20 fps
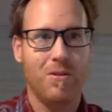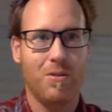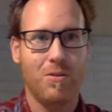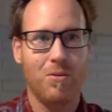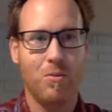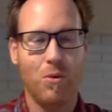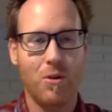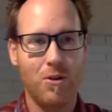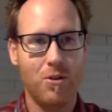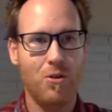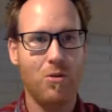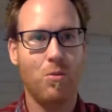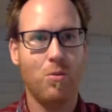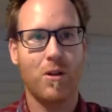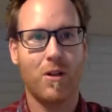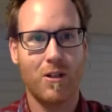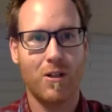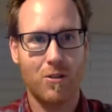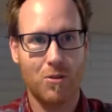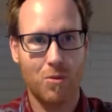What are you
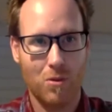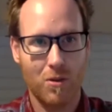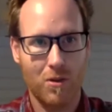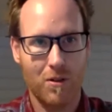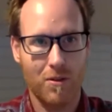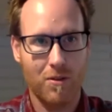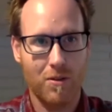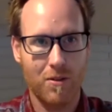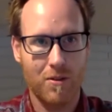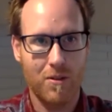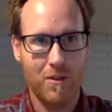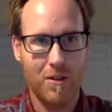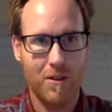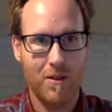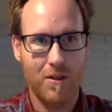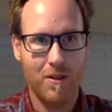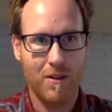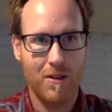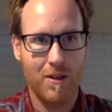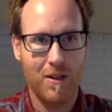working towards?
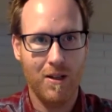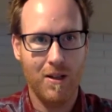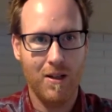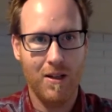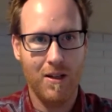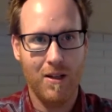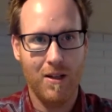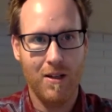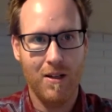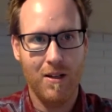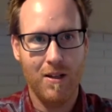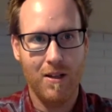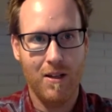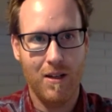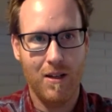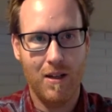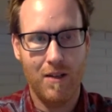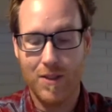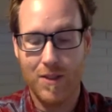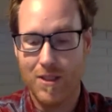
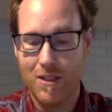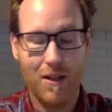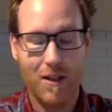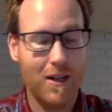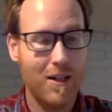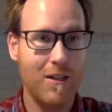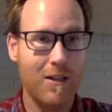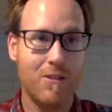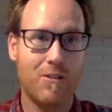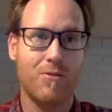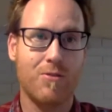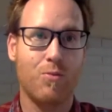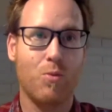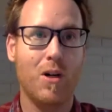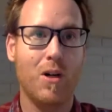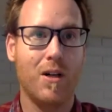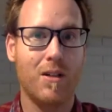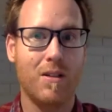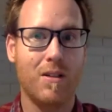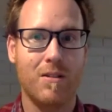If it's an audience of
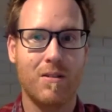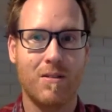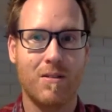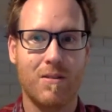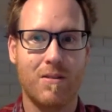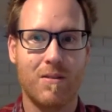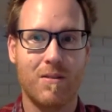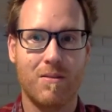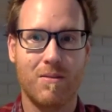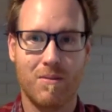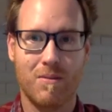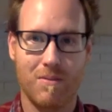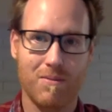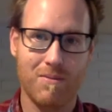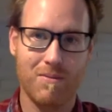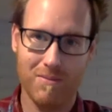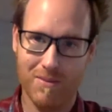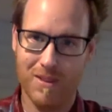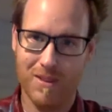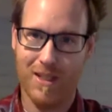one,
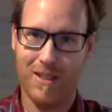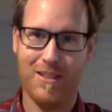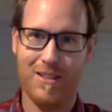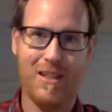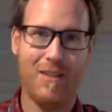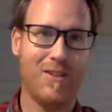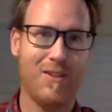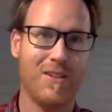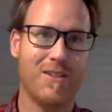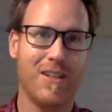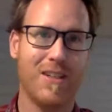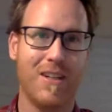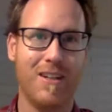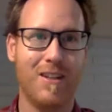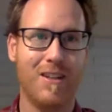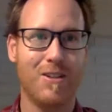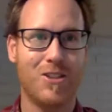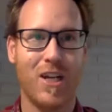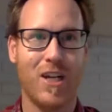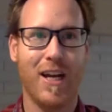like Stephanie said in
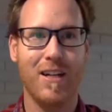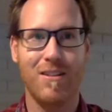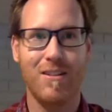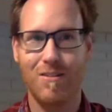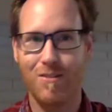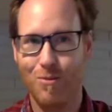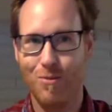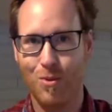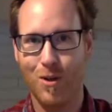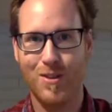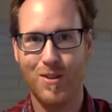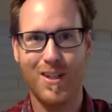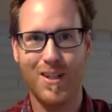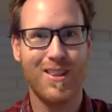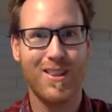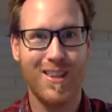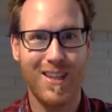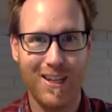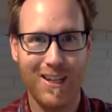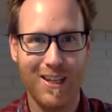the chat, well done,
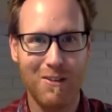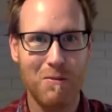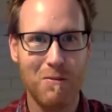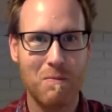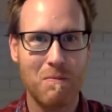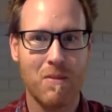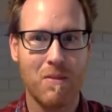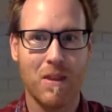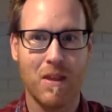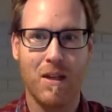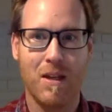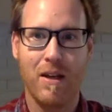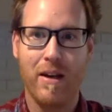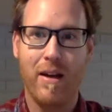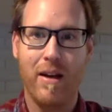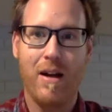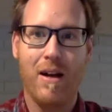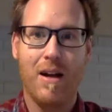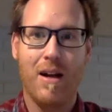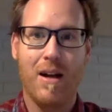thank you.
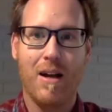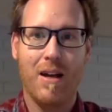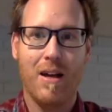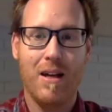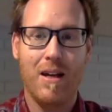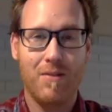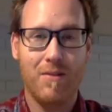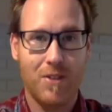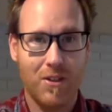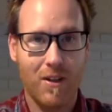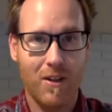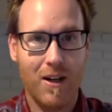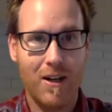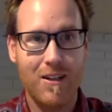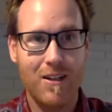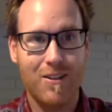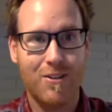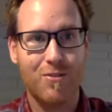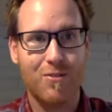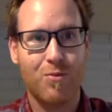If it's an
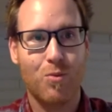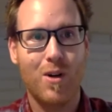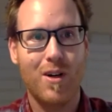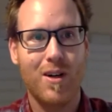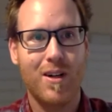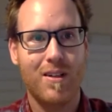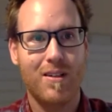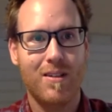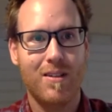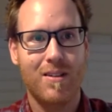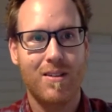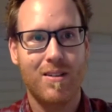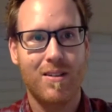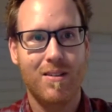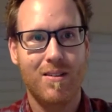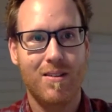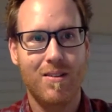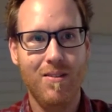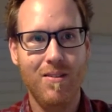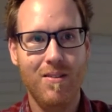audience of one,
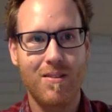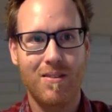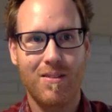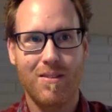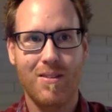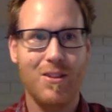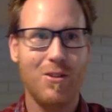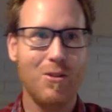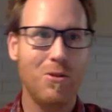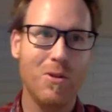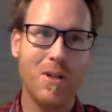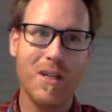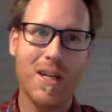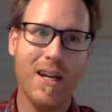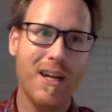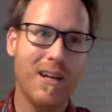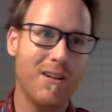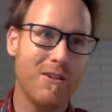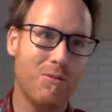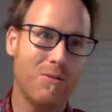then who
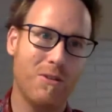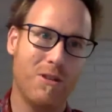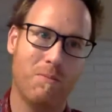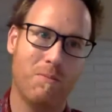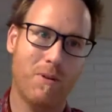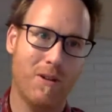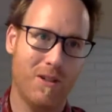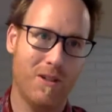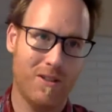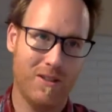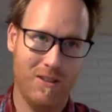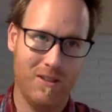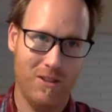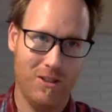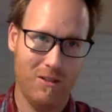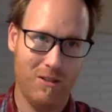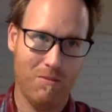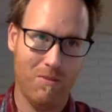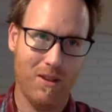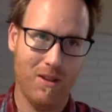cares what the person at the
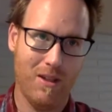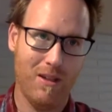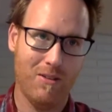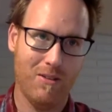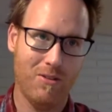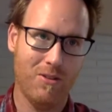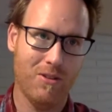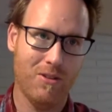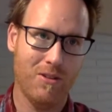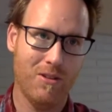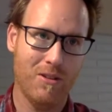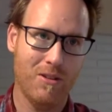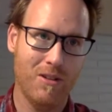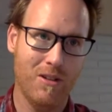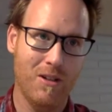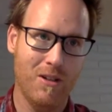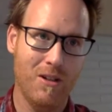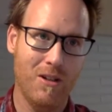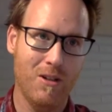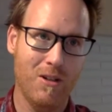gym thinks?
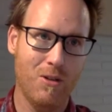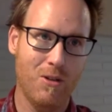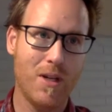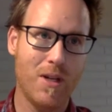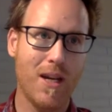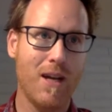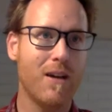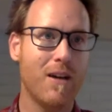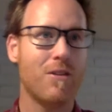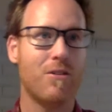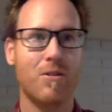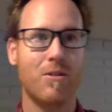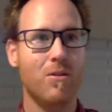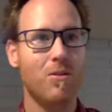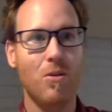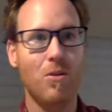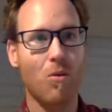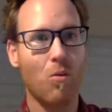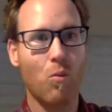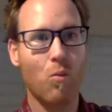Who cares
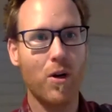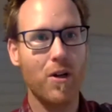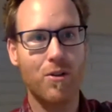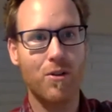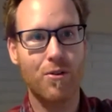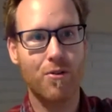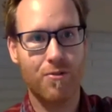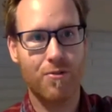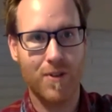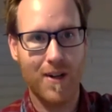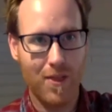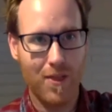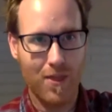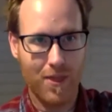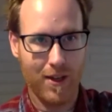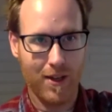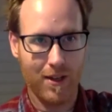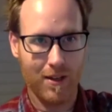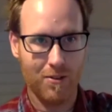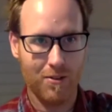what your friend
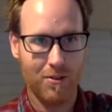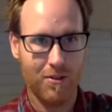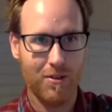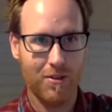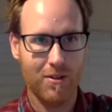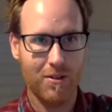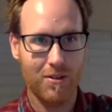thinks?